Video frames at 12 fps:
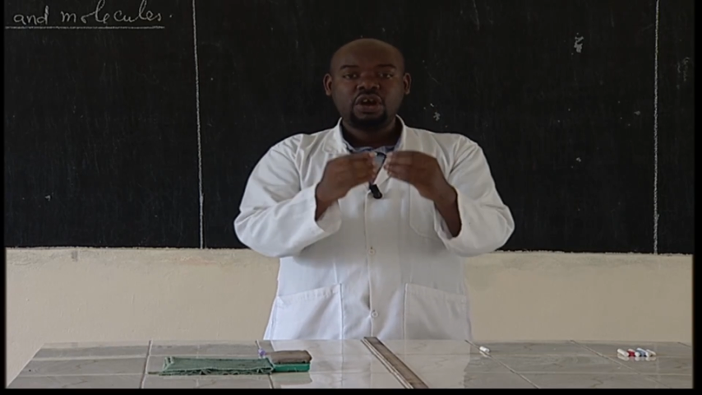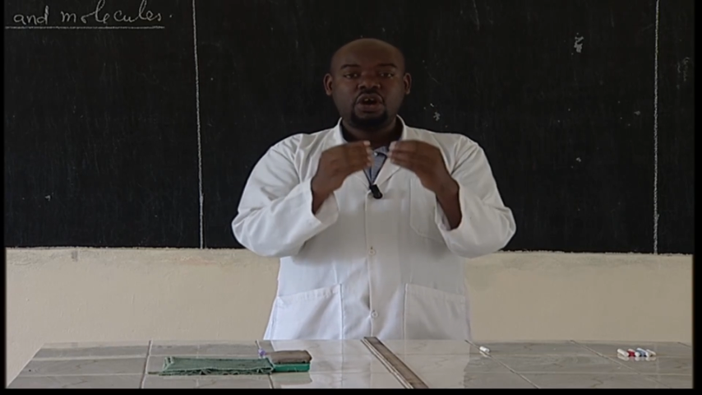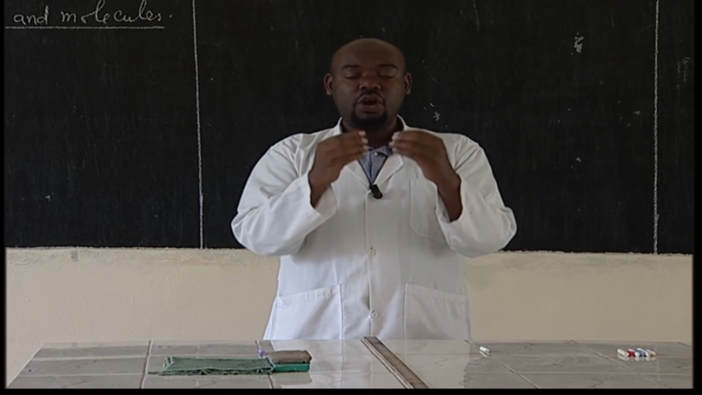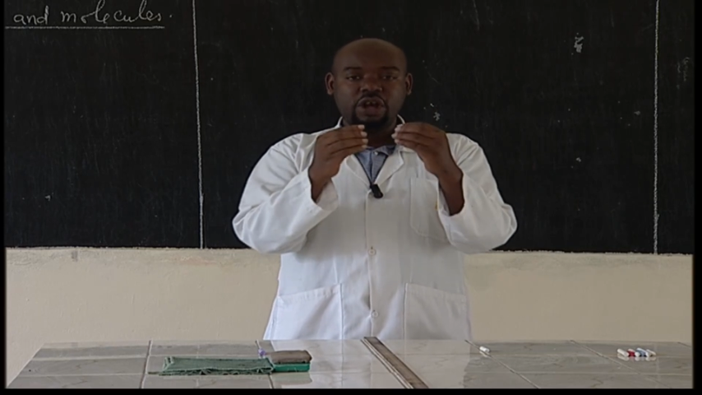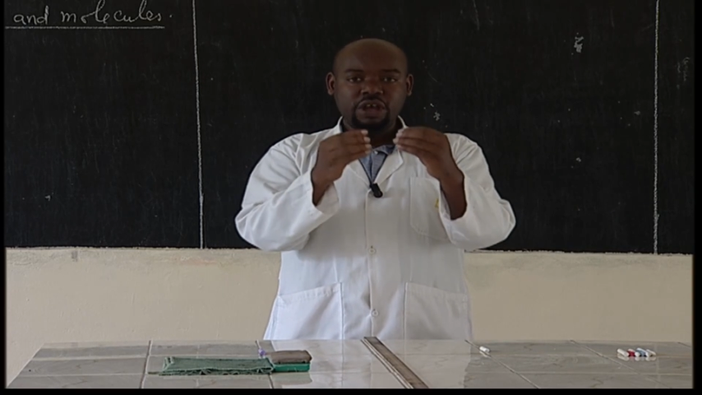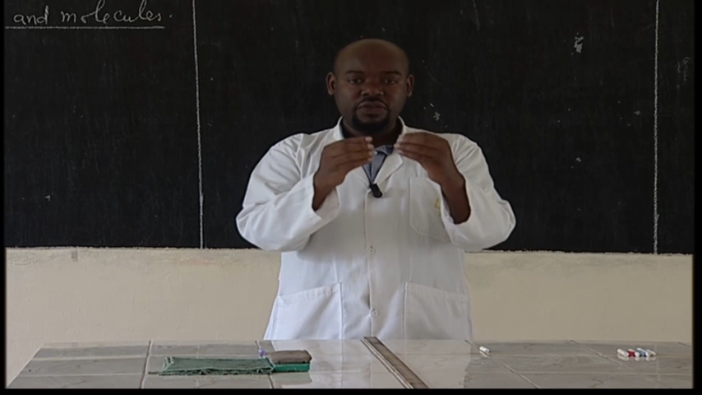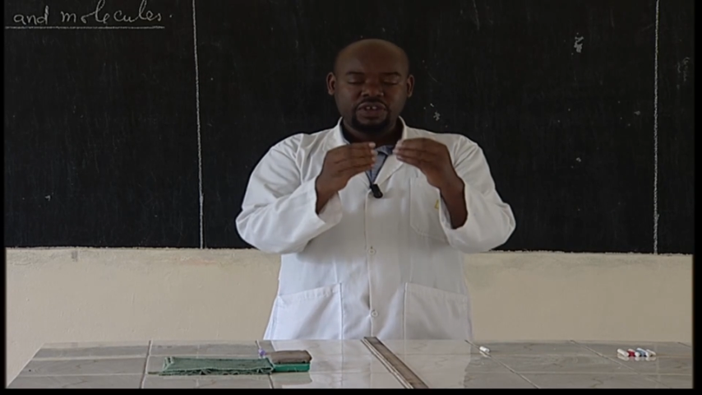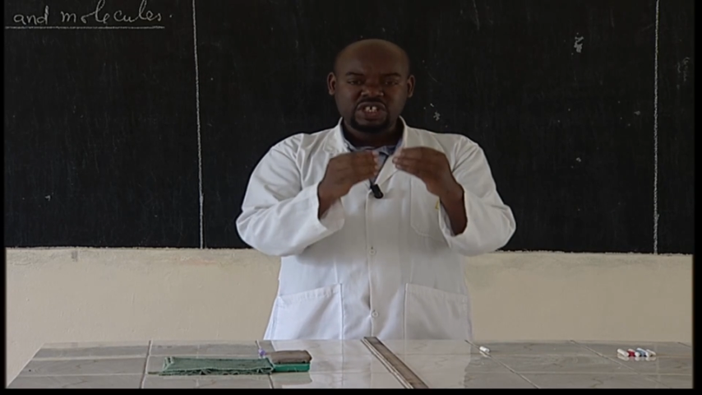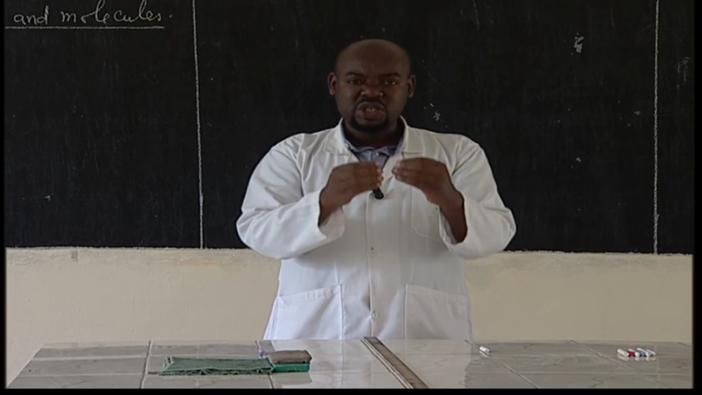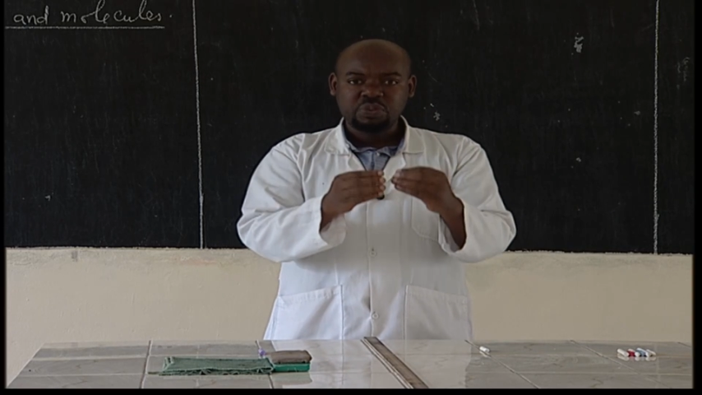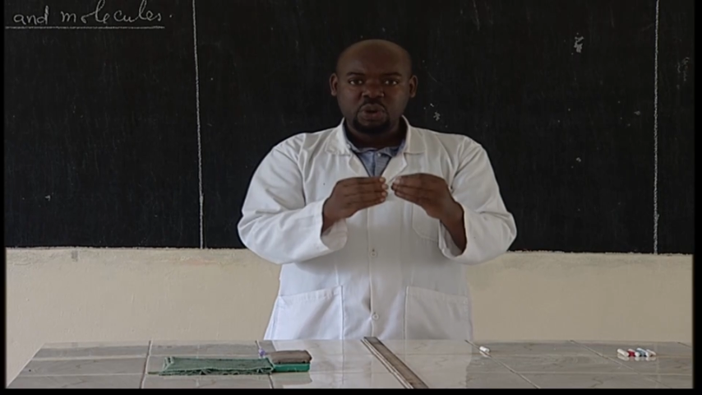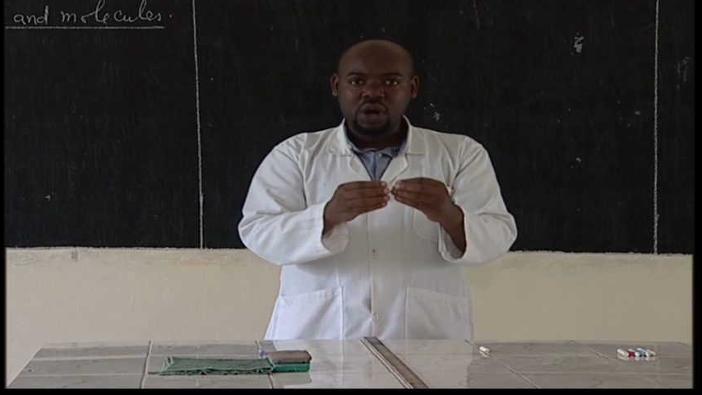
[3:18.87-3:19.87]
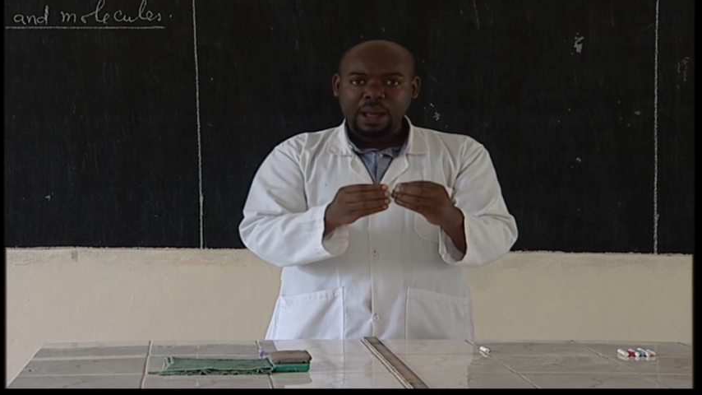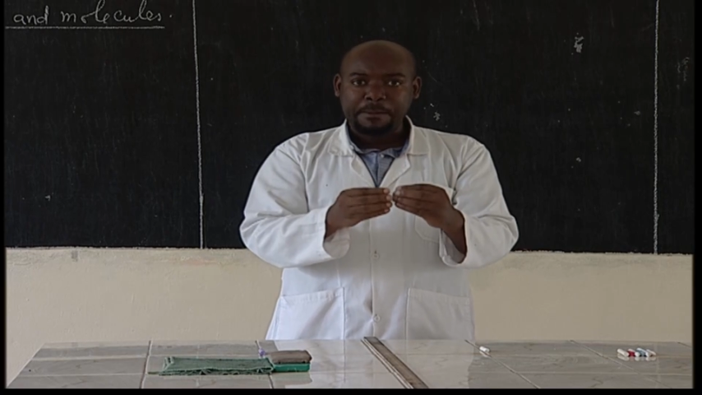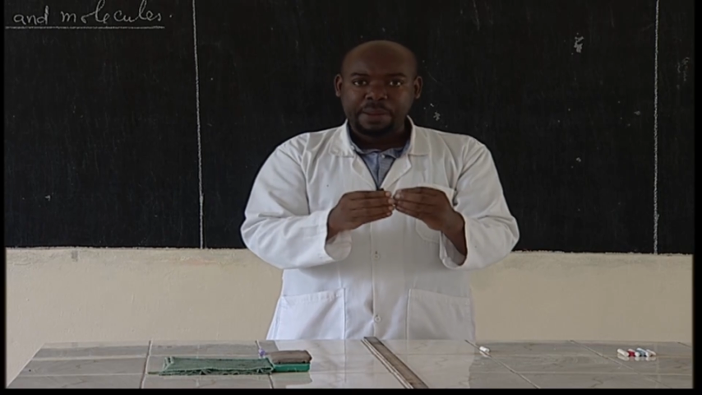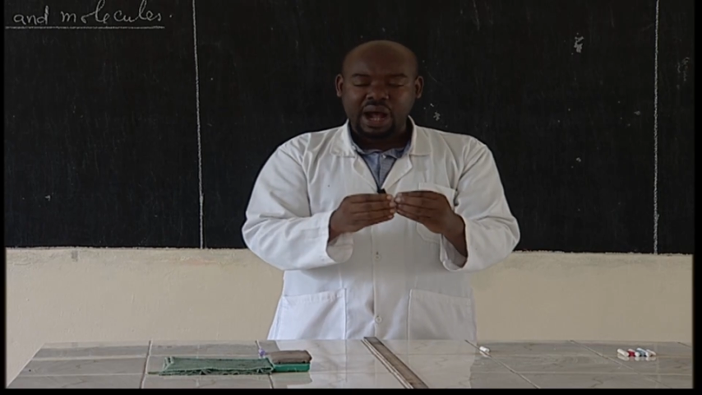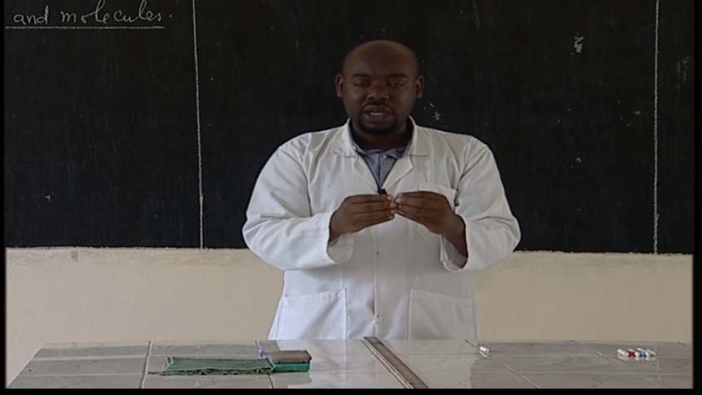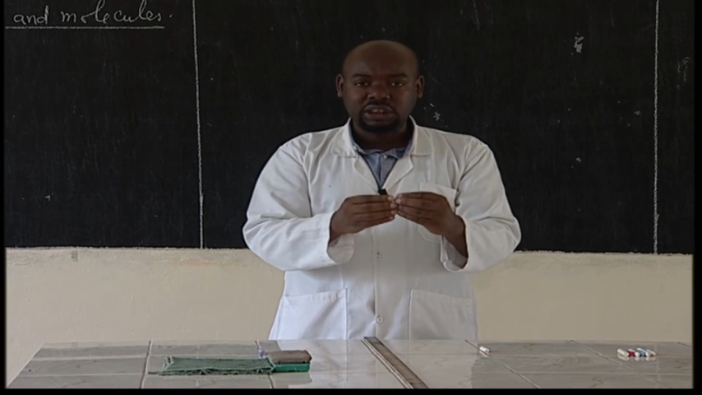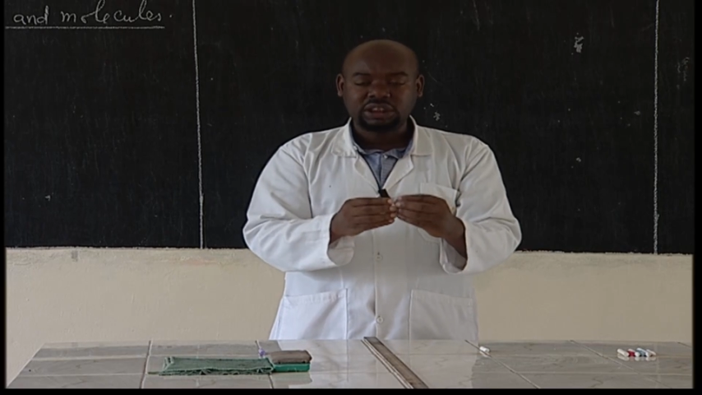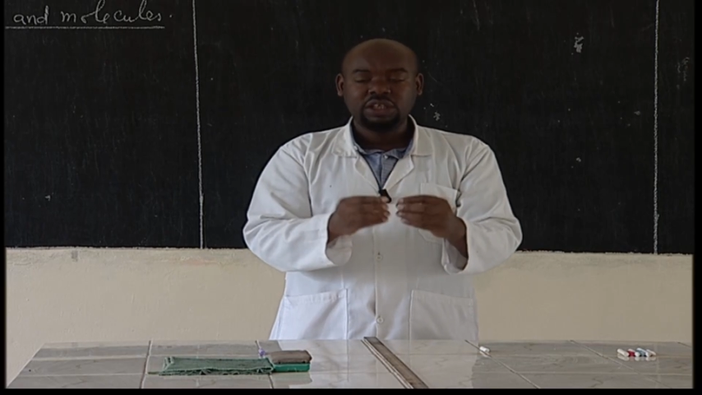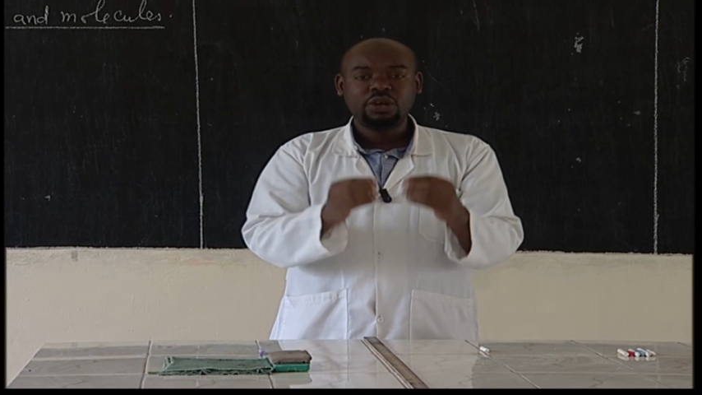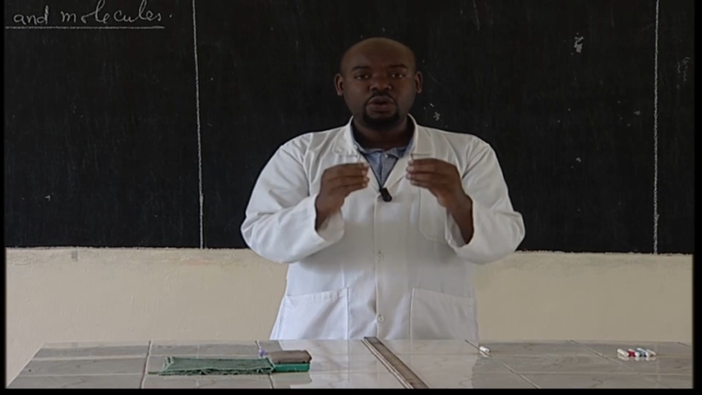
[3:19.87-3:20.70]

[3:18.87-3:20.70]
or even smaller parts